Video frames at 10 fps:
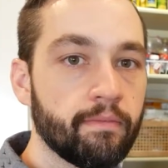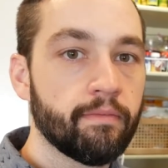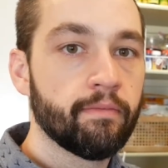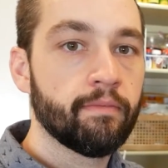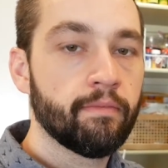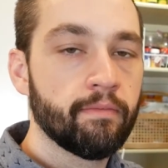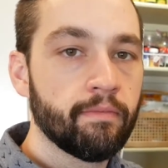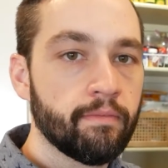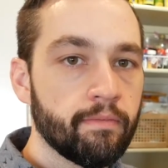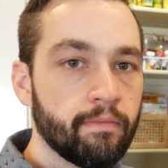
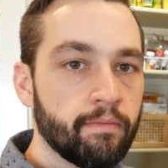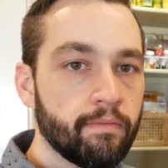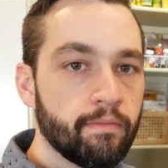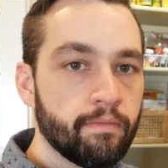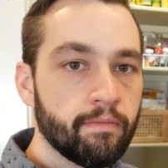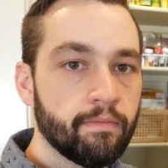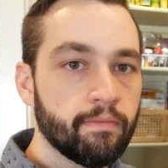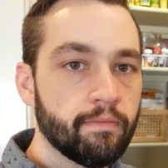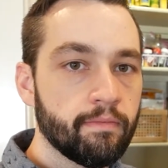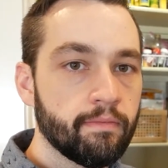
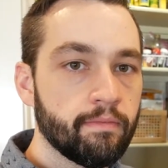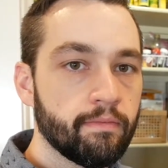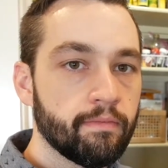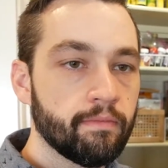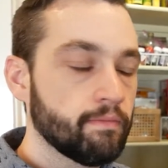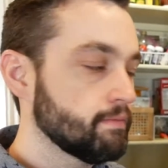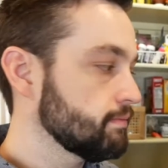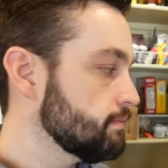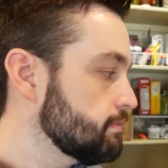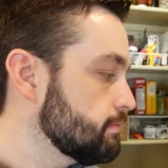
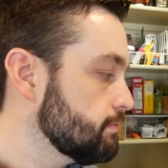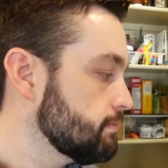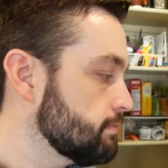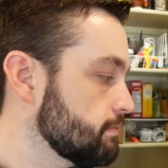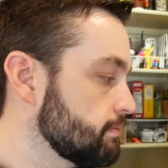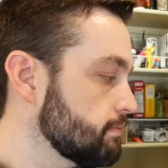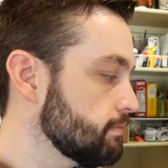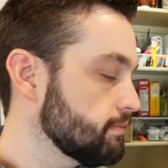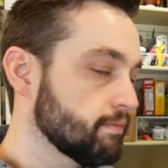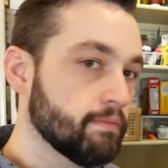
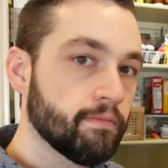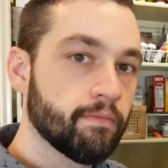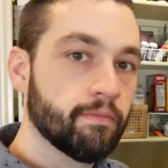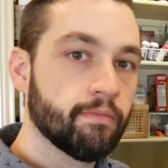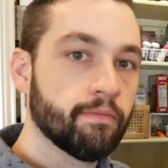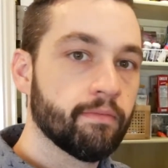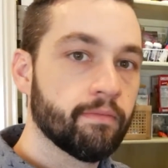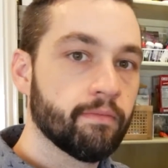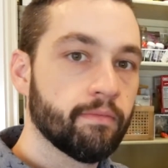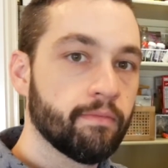
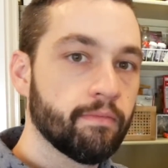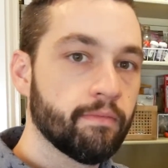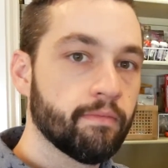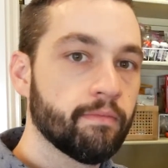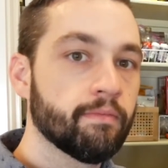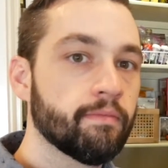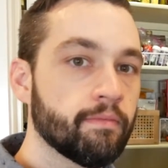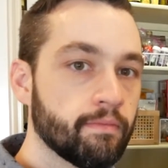[no speech]